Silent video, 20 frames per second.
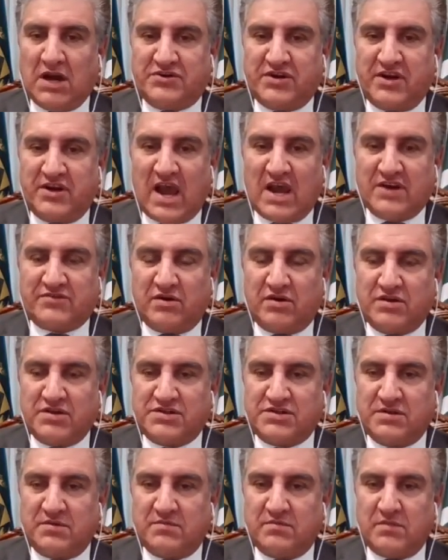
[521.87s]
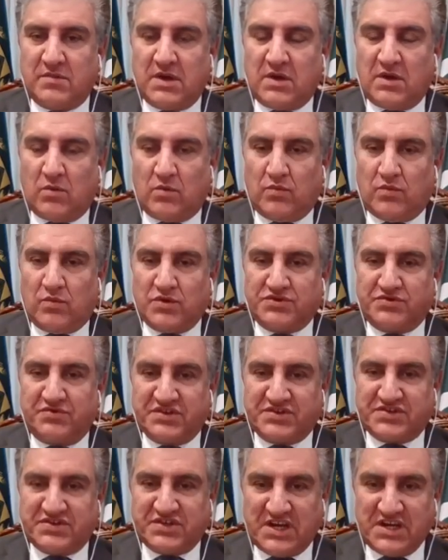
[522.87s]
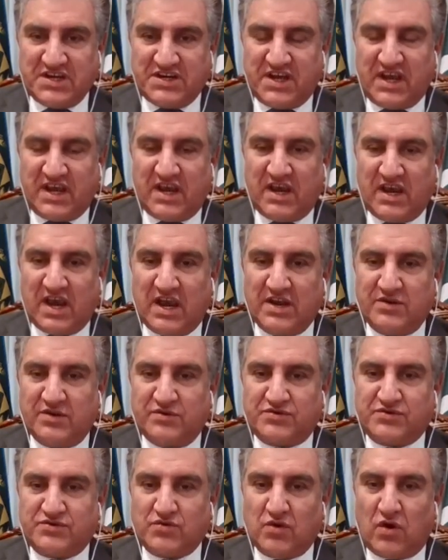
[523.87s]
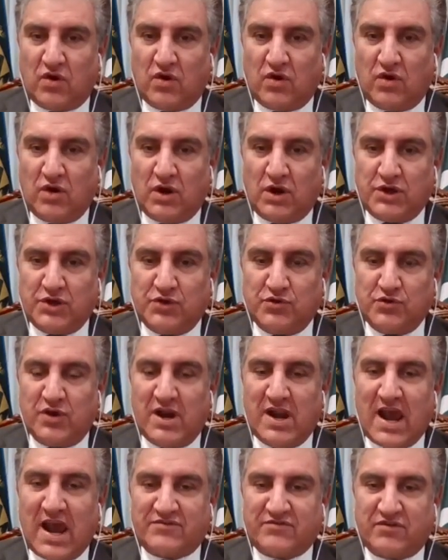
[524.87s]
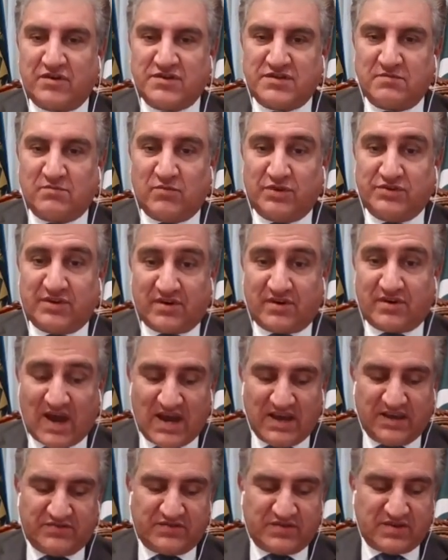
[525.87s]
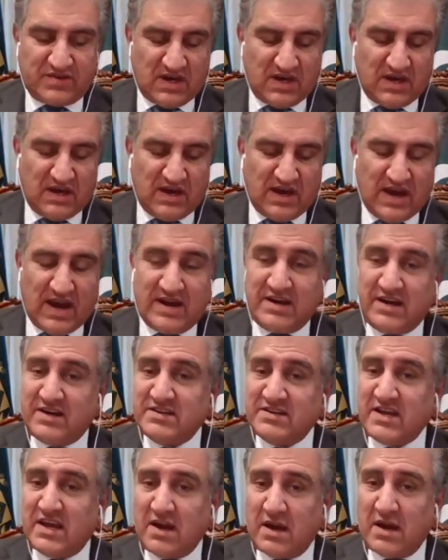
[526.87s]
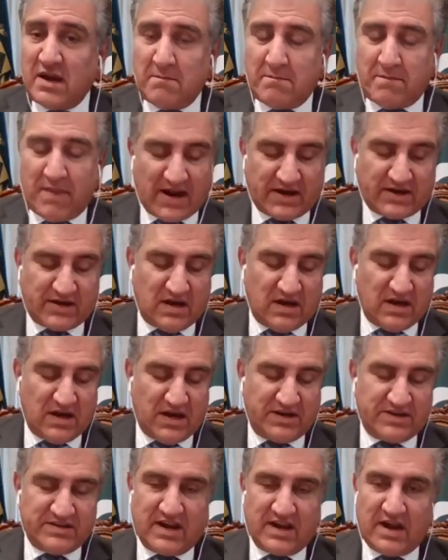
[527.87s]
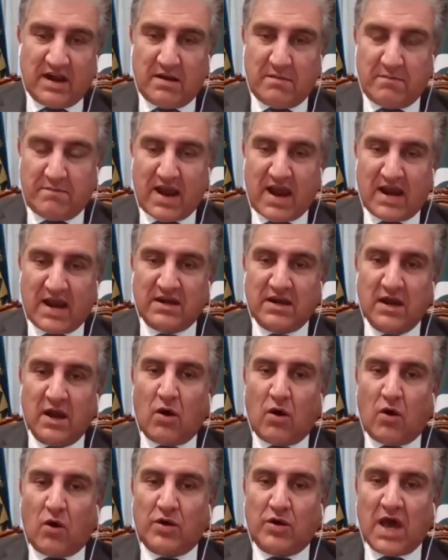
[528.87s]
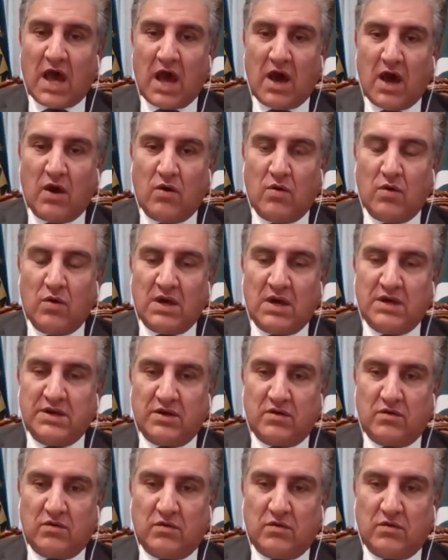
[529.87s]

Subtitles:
Multilateralism was receding, and you saw unilateralism on the rise, and it has had an impact. It has had an impact on how